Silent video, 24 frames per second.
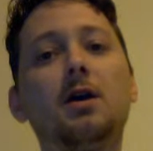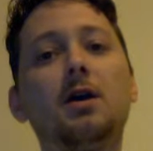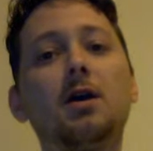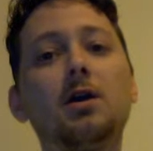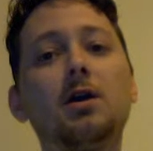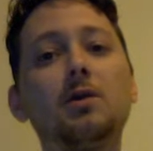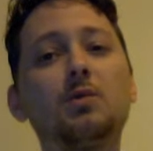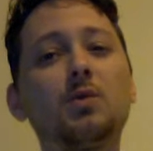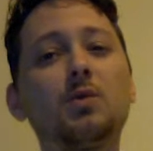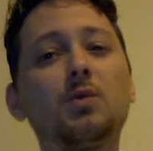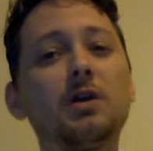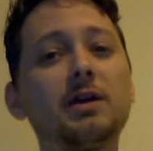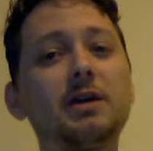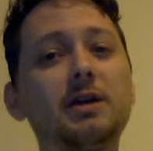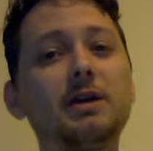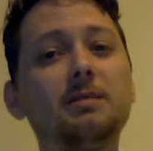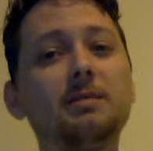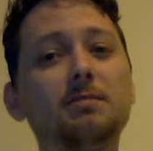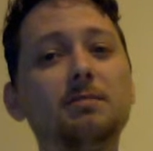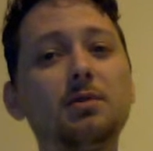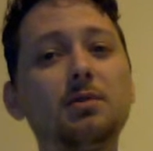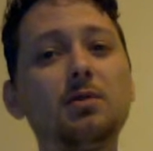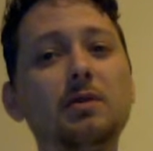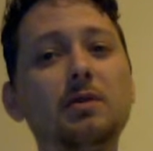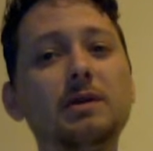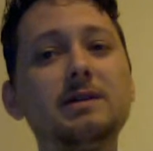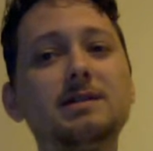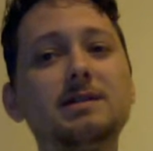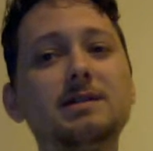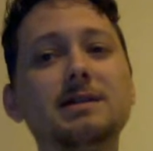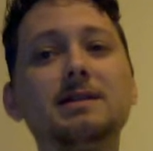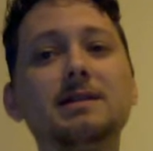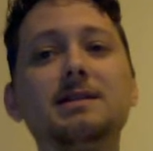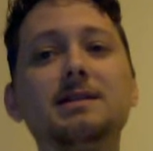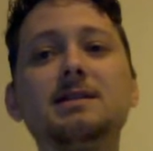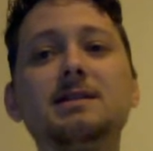hardworking
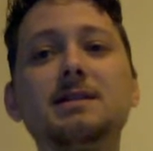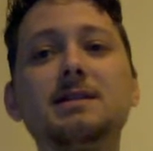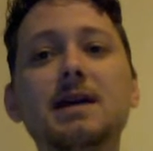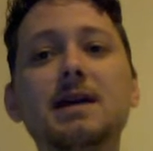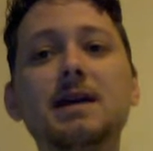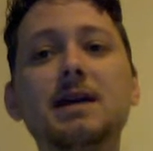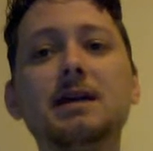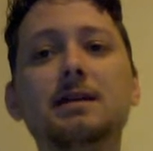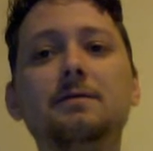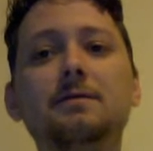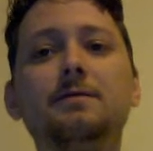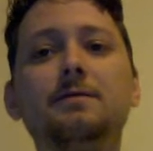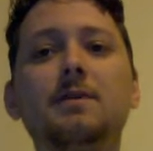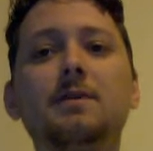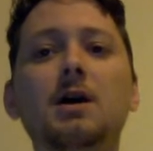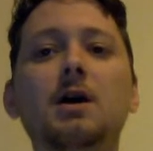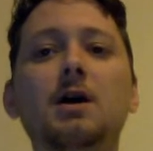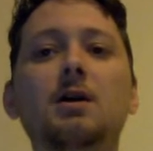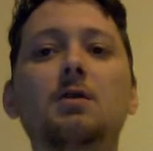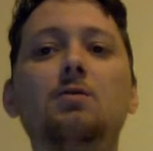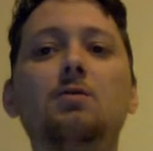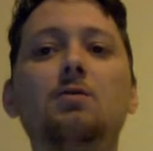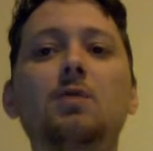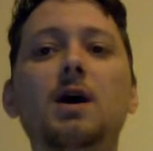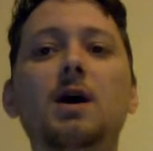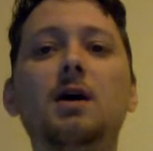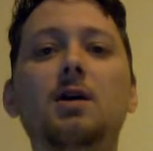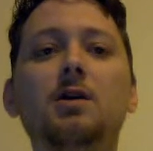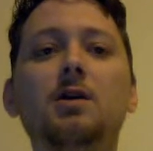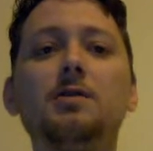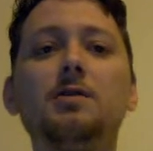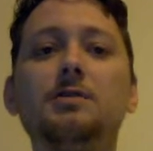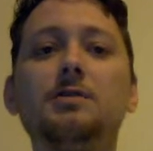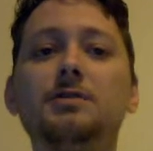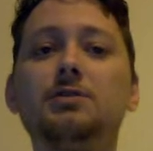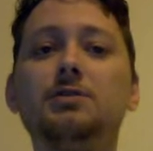employees incentive while
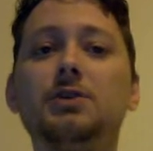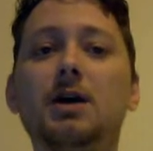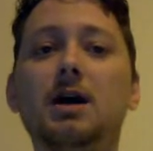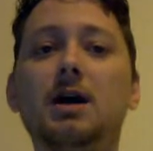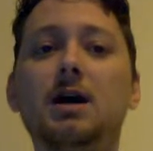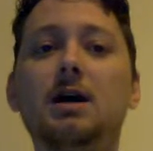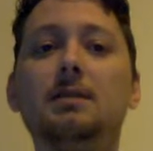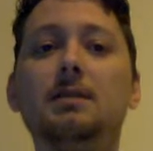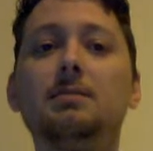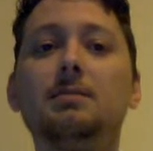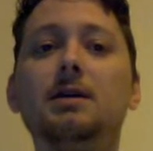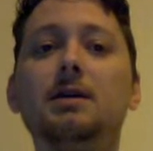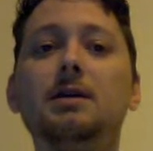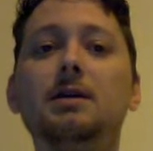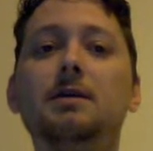on the job.